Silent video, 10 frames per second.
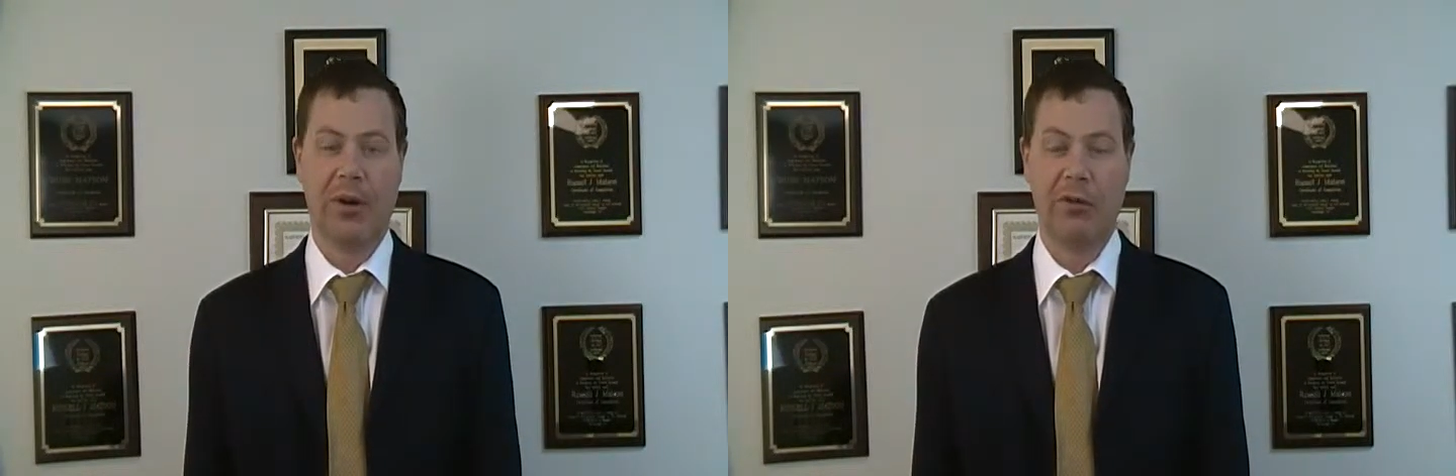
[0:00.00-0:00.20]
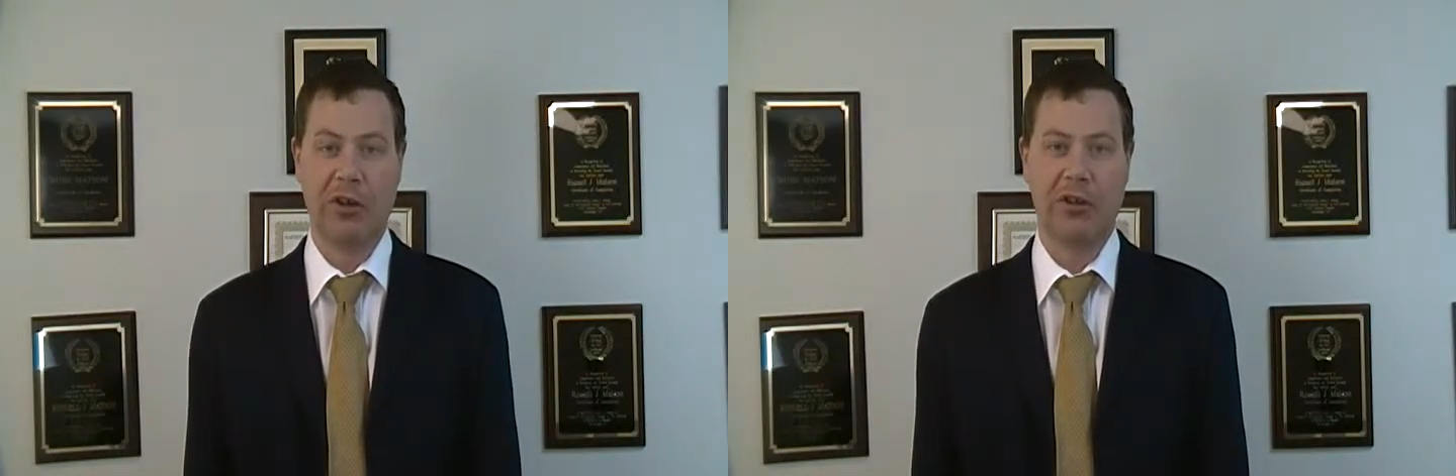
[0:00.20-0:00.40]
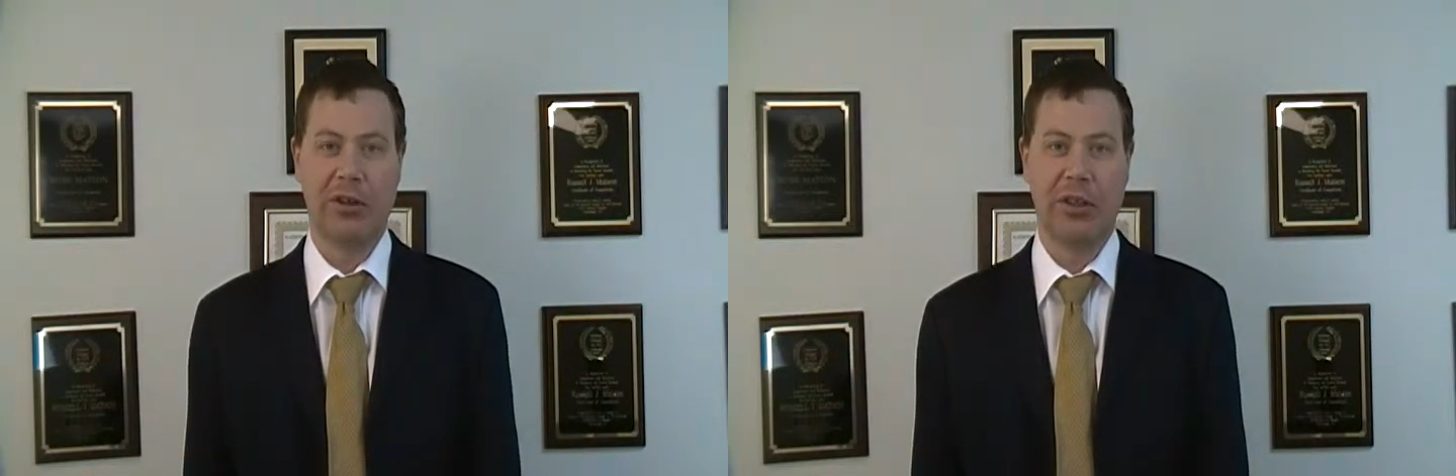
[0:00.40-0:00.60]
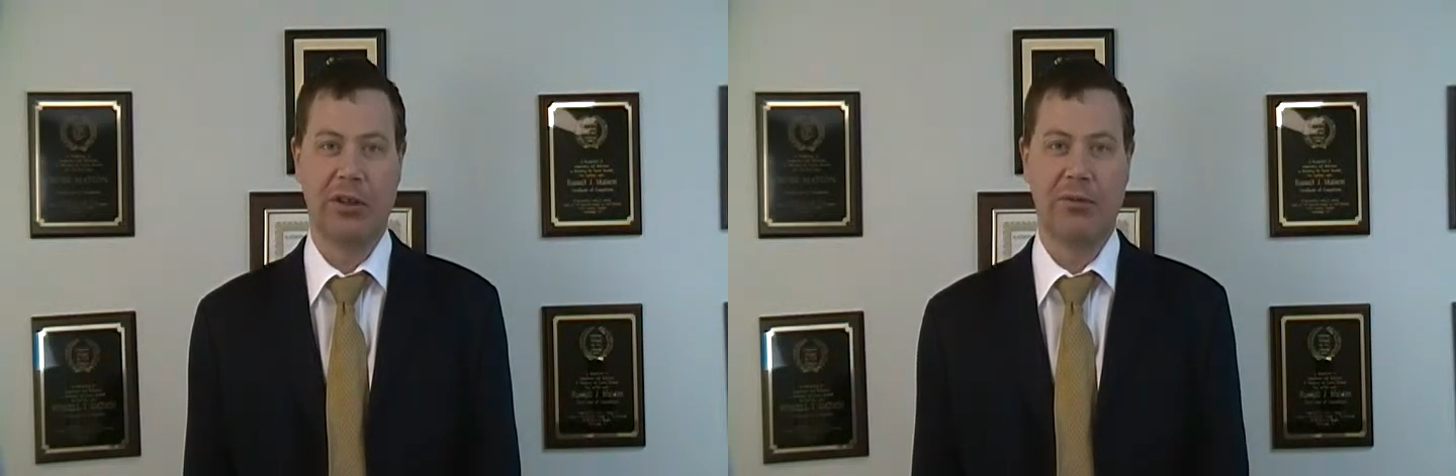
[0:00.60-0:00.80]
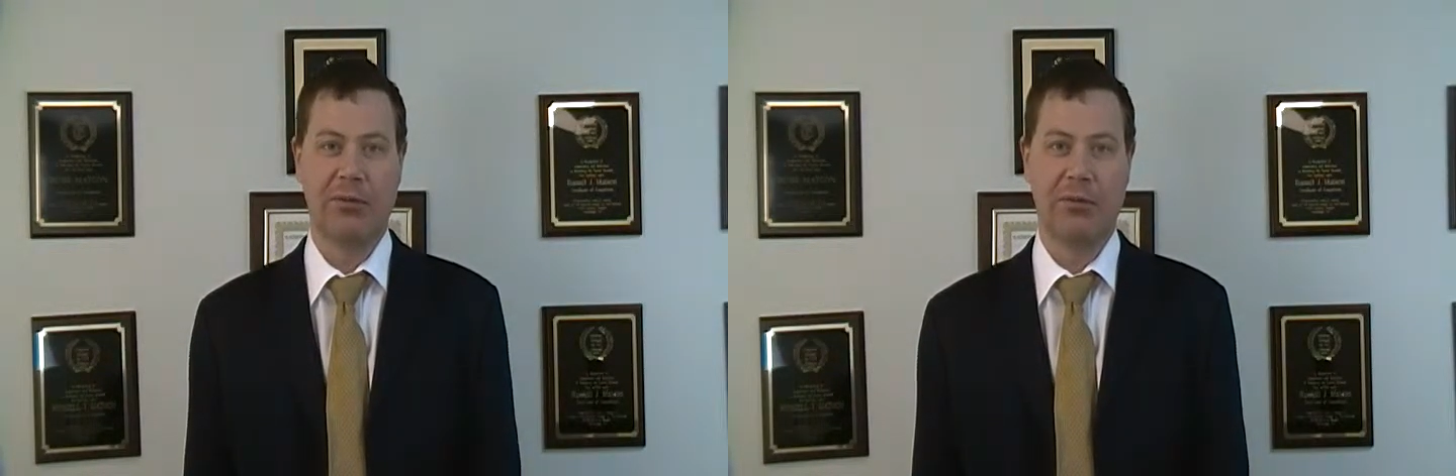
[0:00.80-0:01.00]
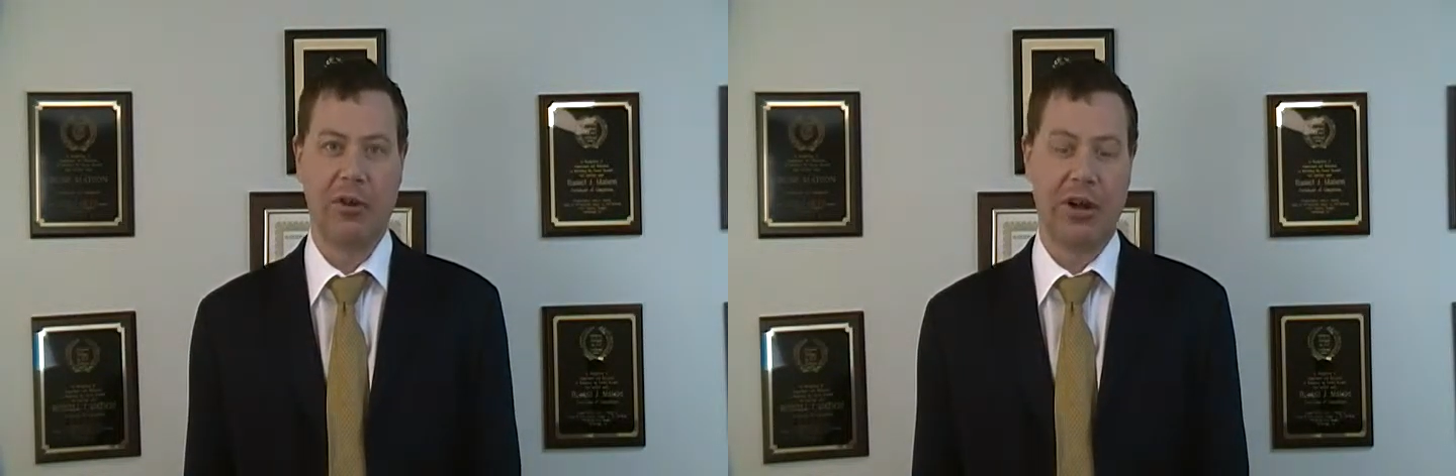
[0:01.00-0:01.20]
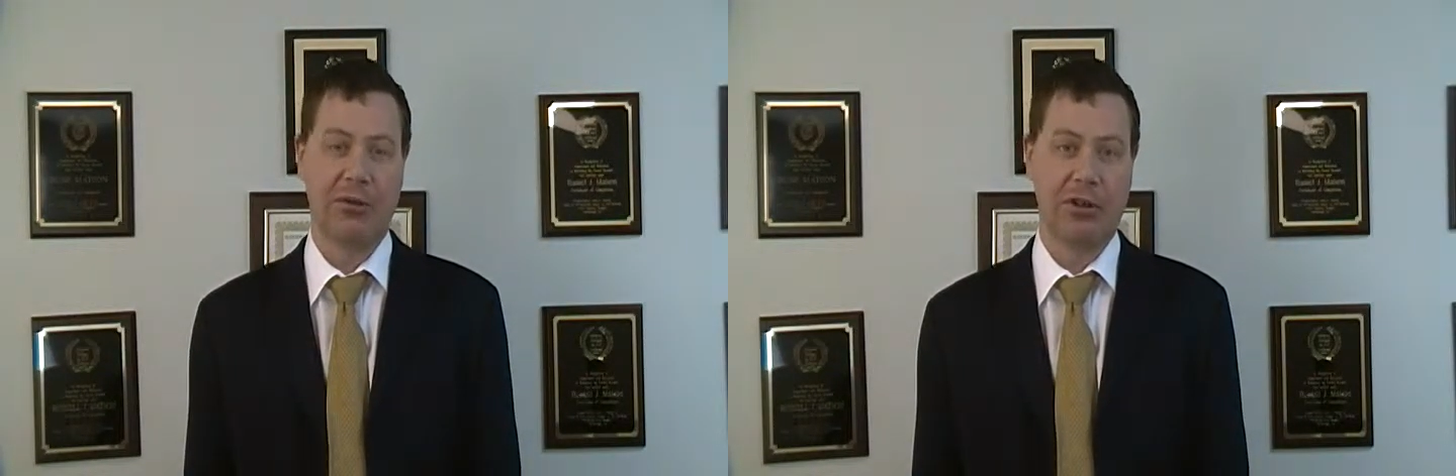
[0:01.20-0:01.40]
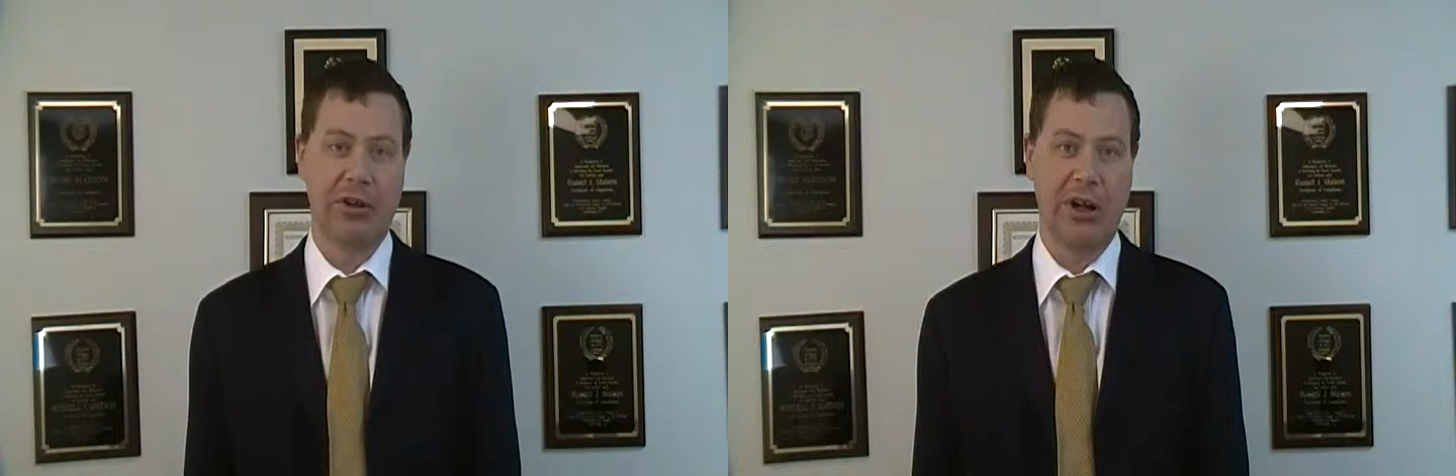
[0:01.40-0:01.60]
Eventually, the
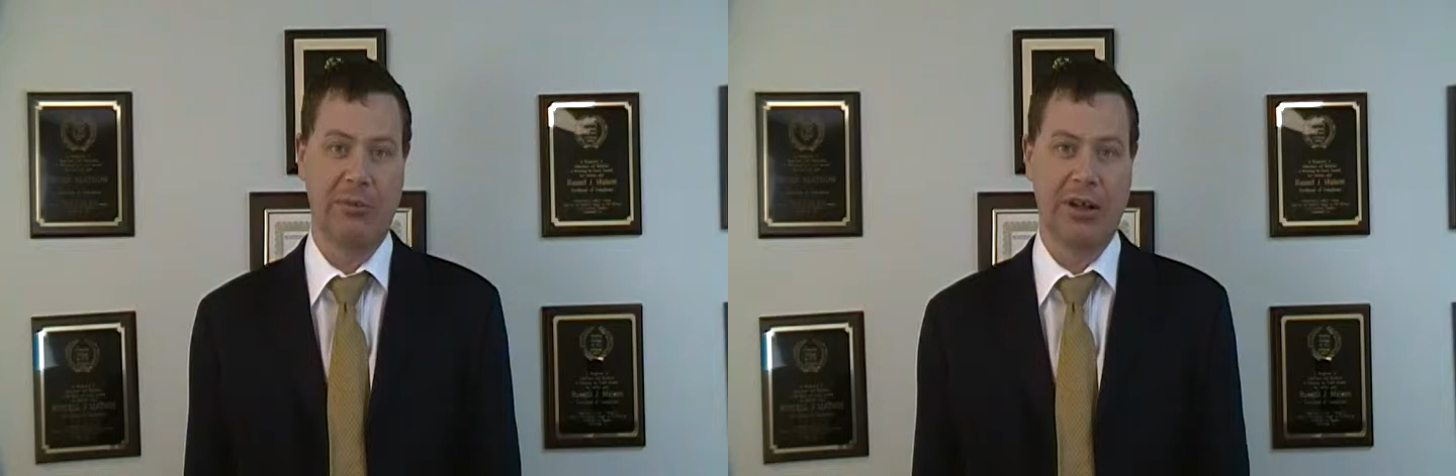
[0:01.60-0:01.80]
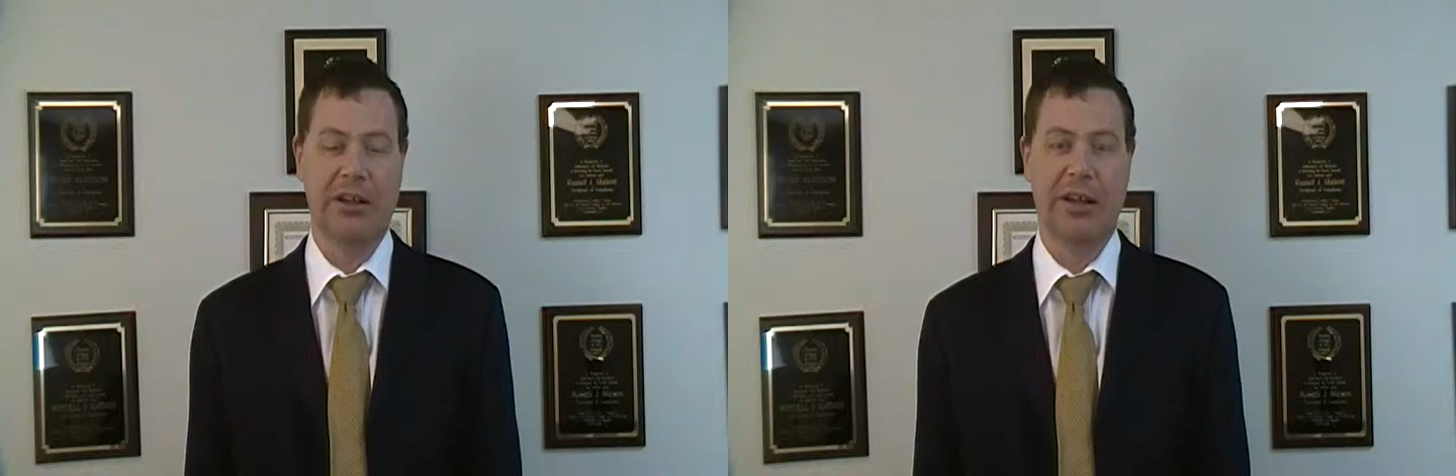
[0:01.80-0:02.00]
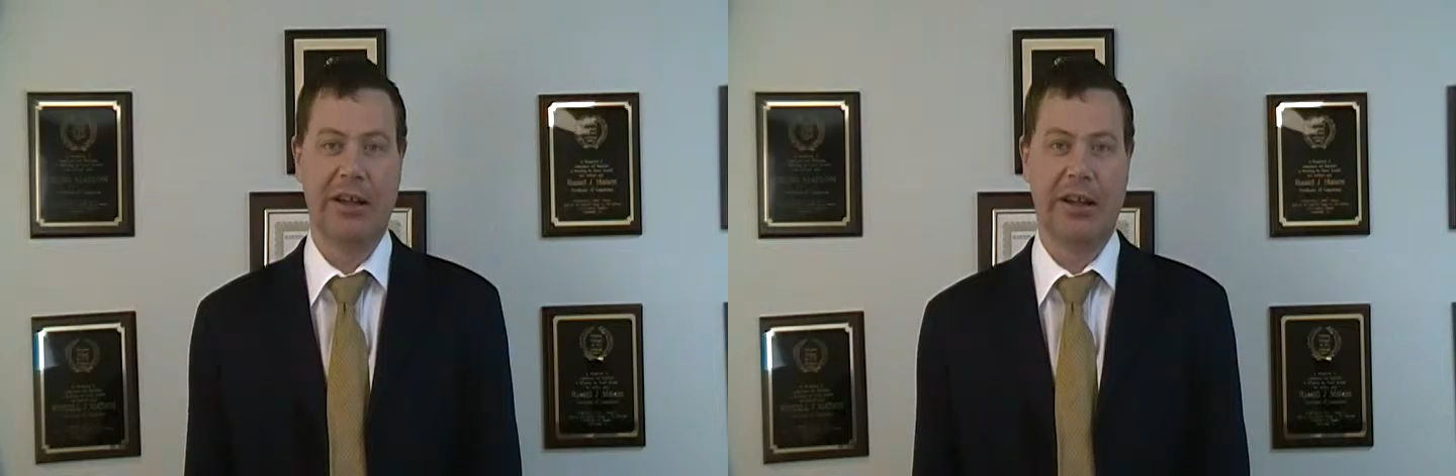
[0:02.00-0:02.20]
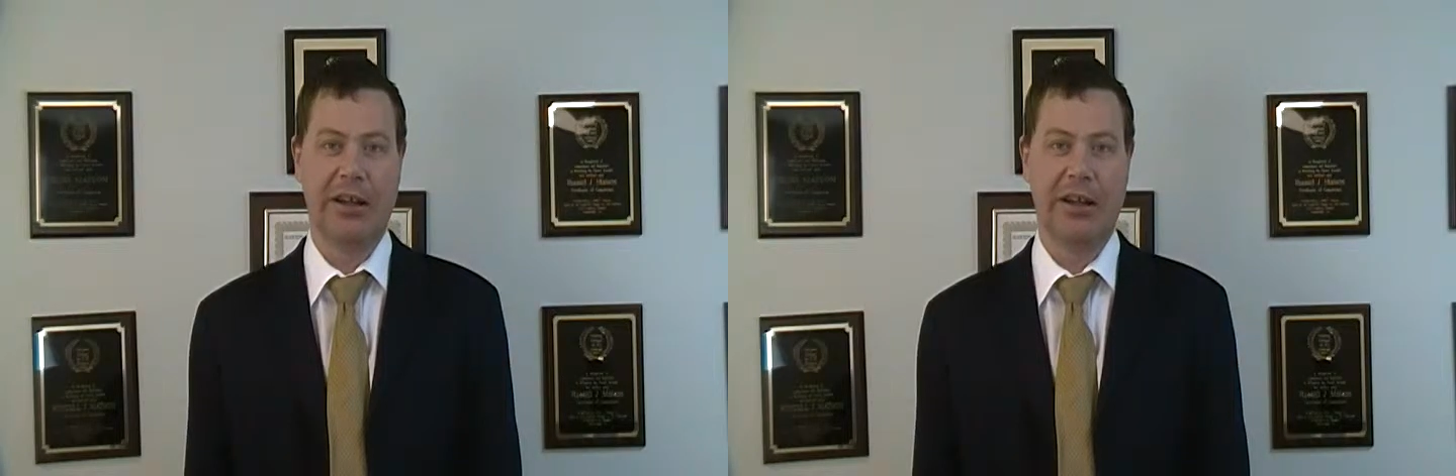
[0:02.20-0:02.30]
officer got my client